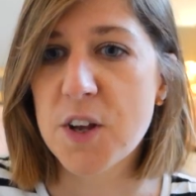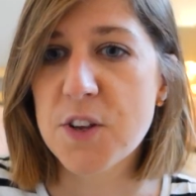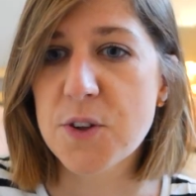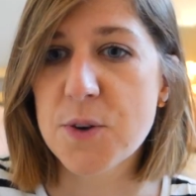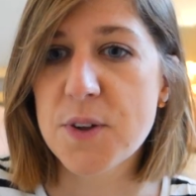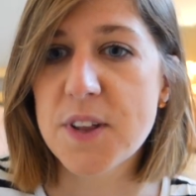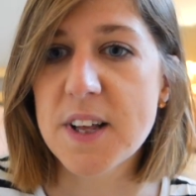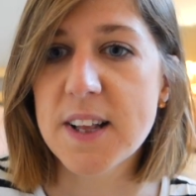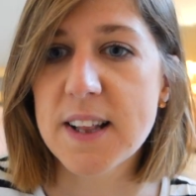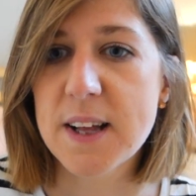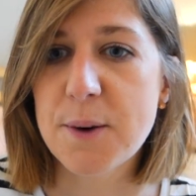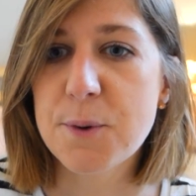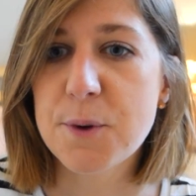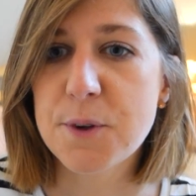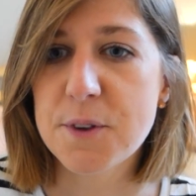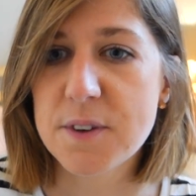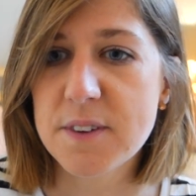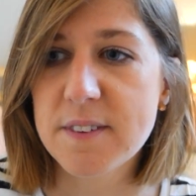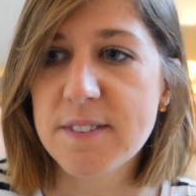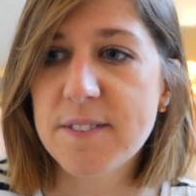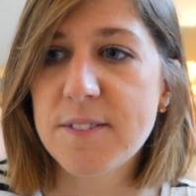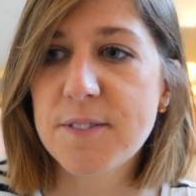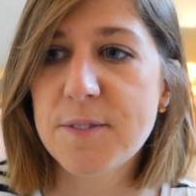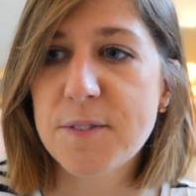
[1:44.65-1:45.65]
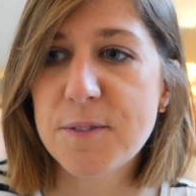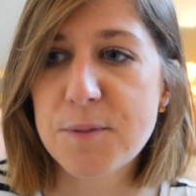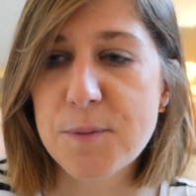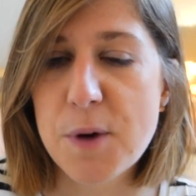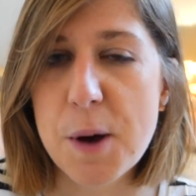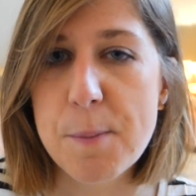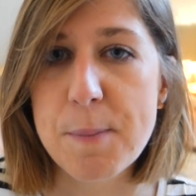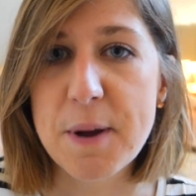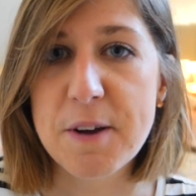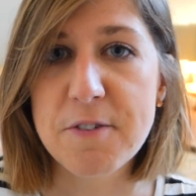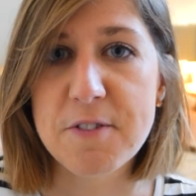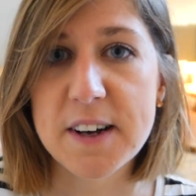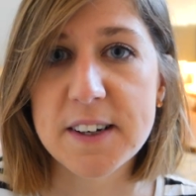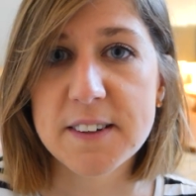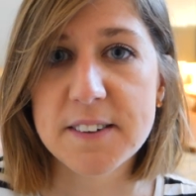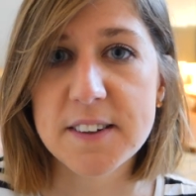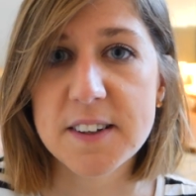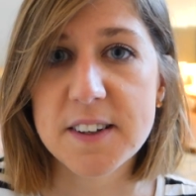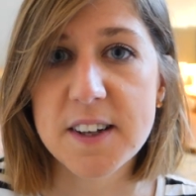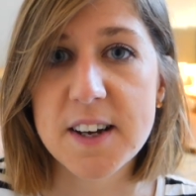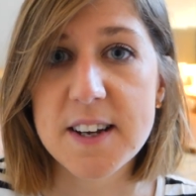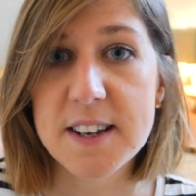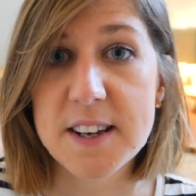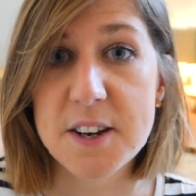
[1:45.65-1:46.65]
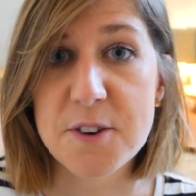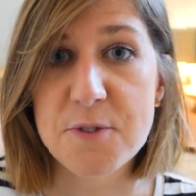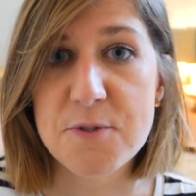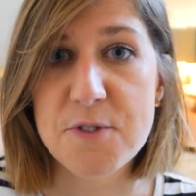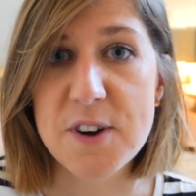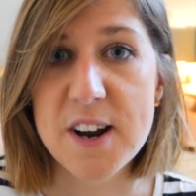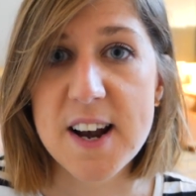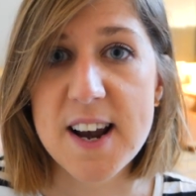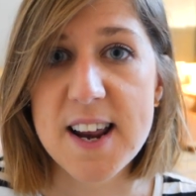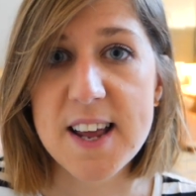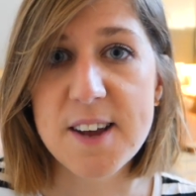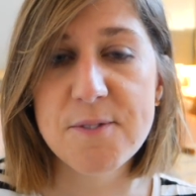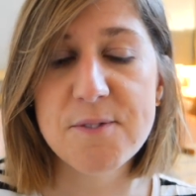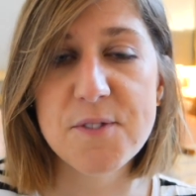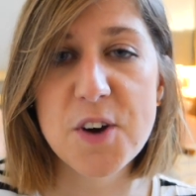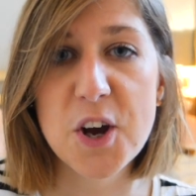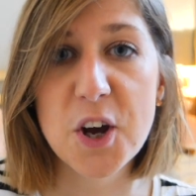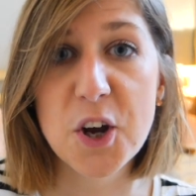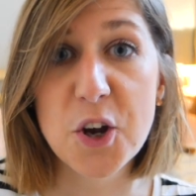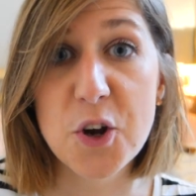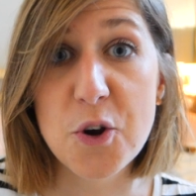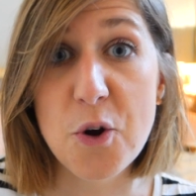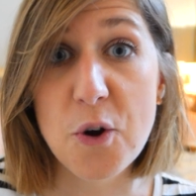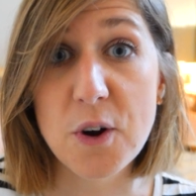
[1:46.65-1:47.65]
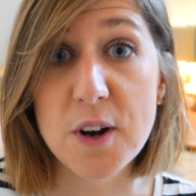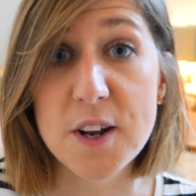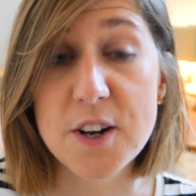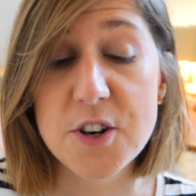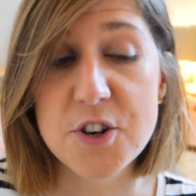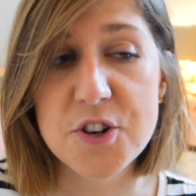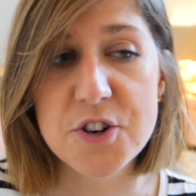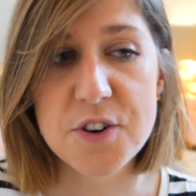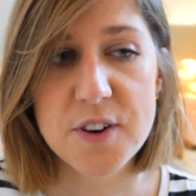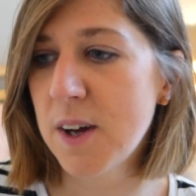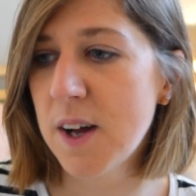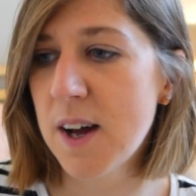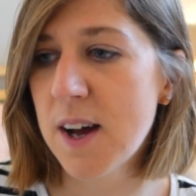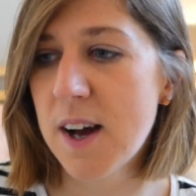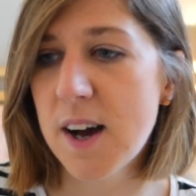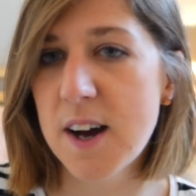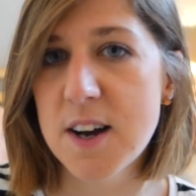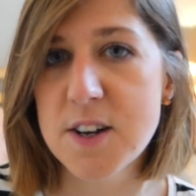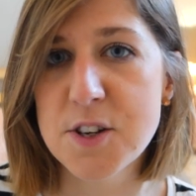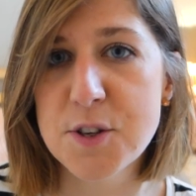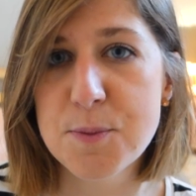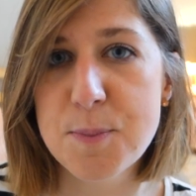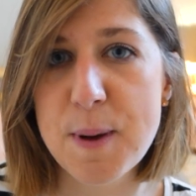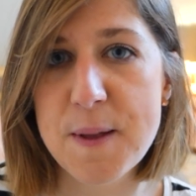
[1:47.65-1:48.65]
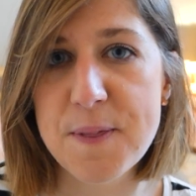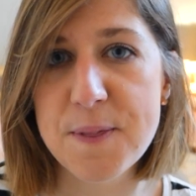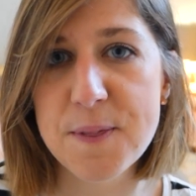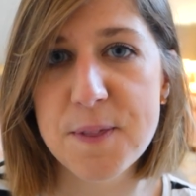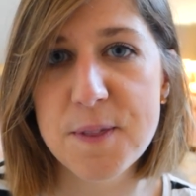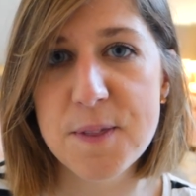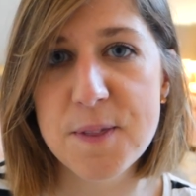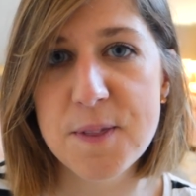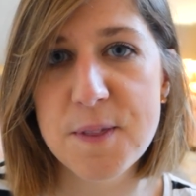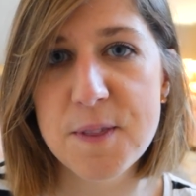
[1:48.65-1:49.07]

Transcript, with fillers: So I think that was a big factor that I didn't really acknowledge. I spent